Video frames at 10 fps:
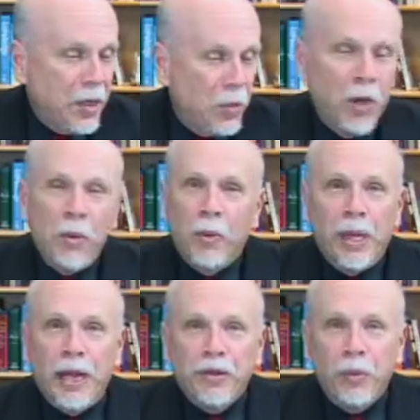Well, we
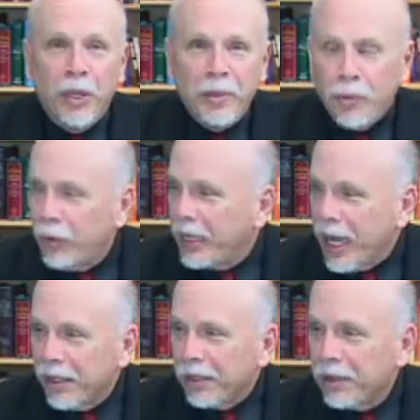went out to eat, Marie
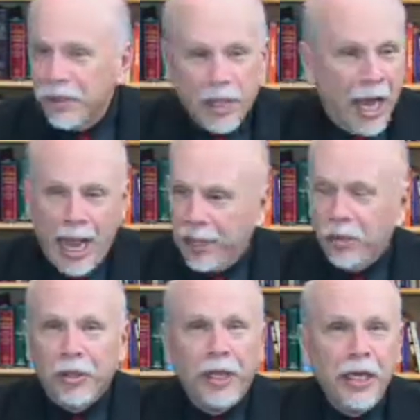Callender's. I
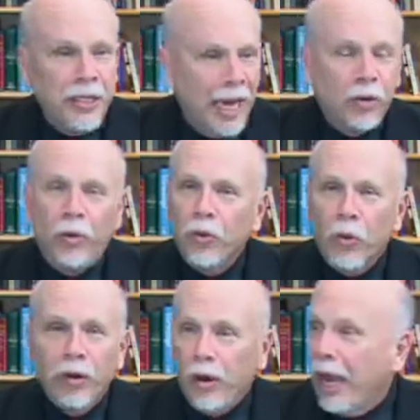couldn't eat, I couldn't
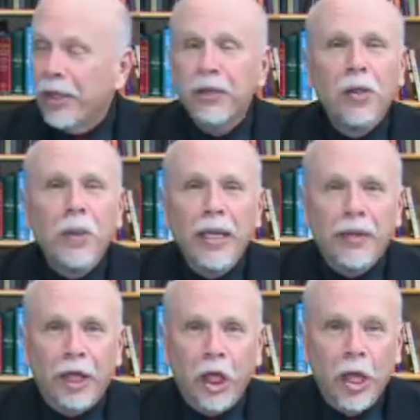order, I couldn't do
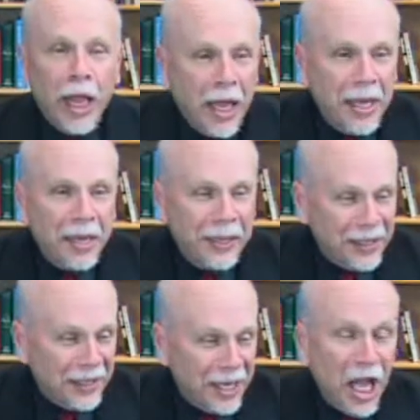anything.
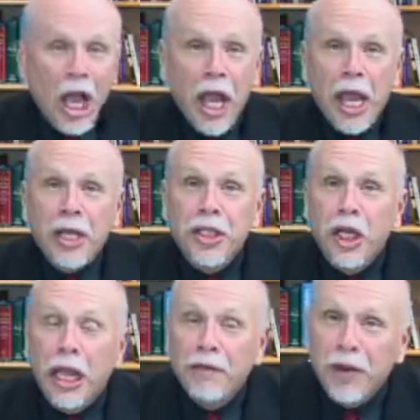
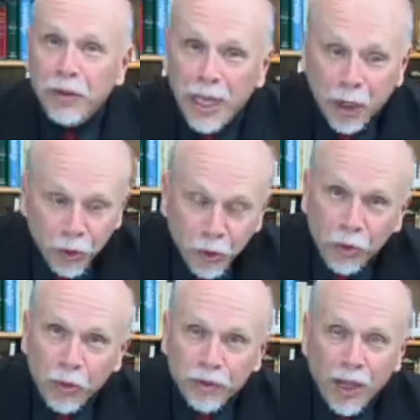Until I found out who
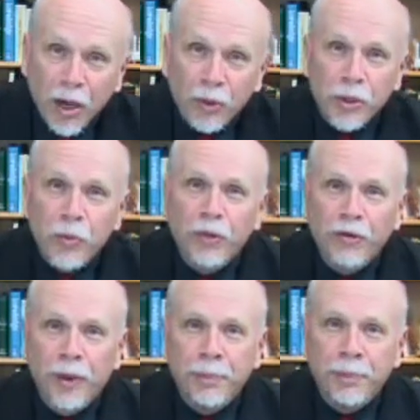those flowers were
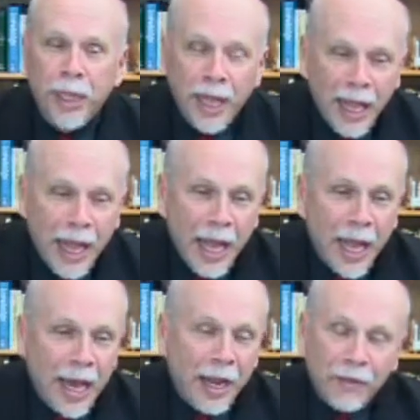from.
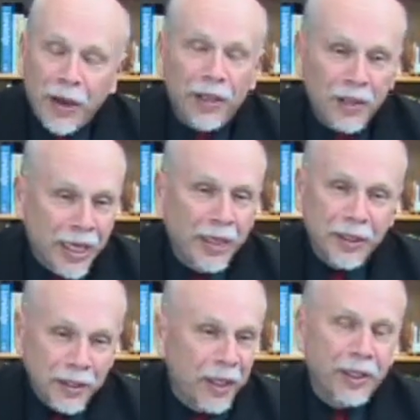And I finally just had to
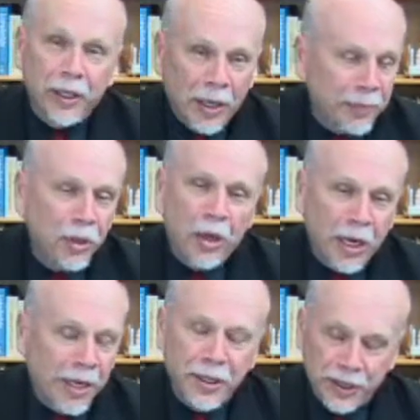say, "I'm sorry,
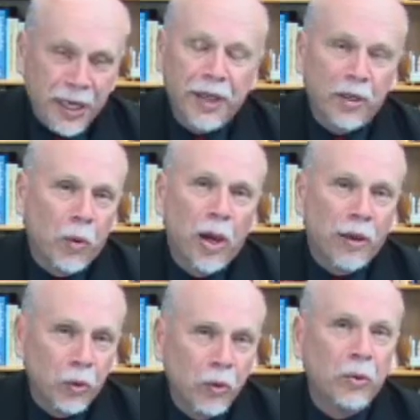I just can't go
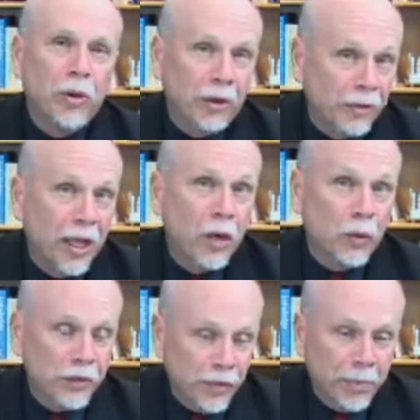on. Who are the
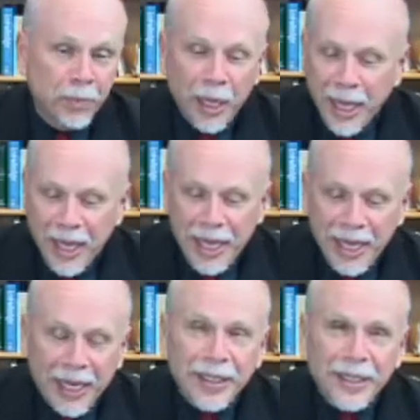flowers from?"
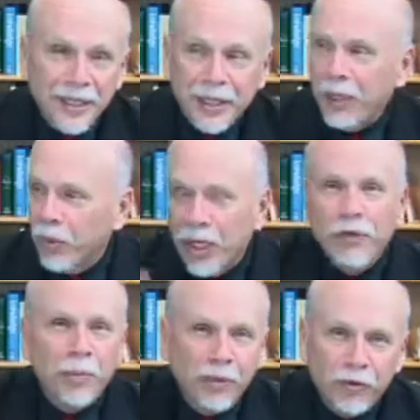And she said, "Well,
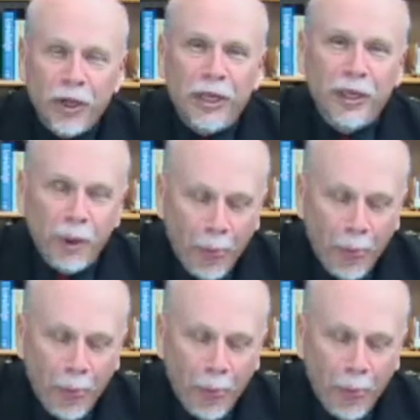from a friend."